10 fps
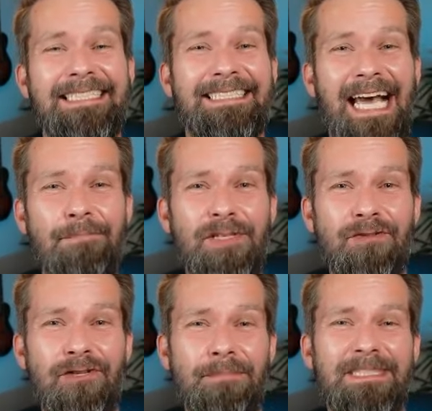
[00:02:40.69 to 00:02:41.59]

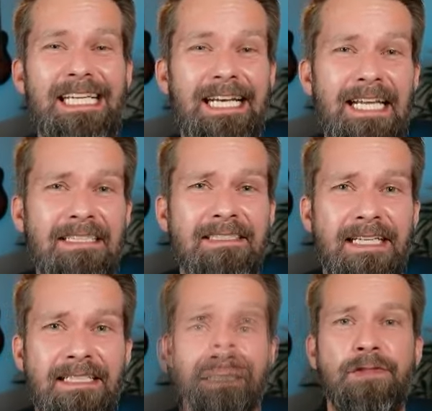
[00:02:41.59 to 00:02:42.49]
TypeScript
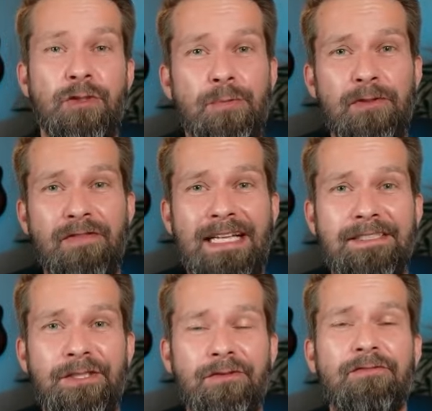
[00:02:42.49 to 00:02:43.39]
linting to prevent
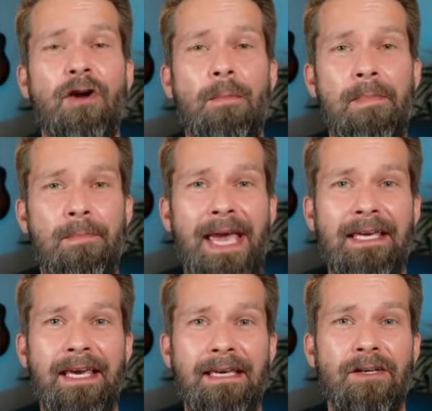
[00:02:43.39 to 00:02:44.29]
you from
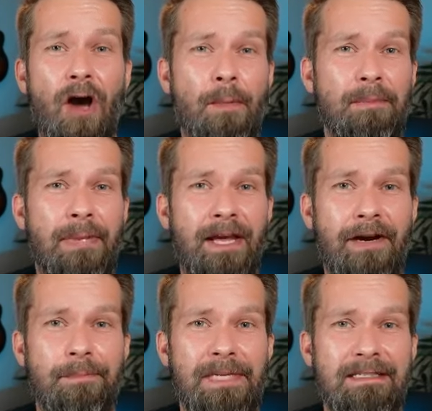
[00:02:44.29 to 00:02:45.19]
making common
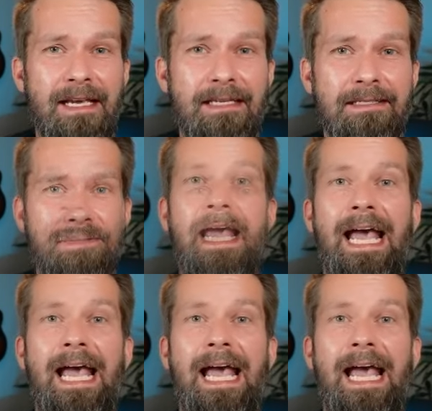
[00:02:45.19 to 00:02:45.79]
Playwright mistakes.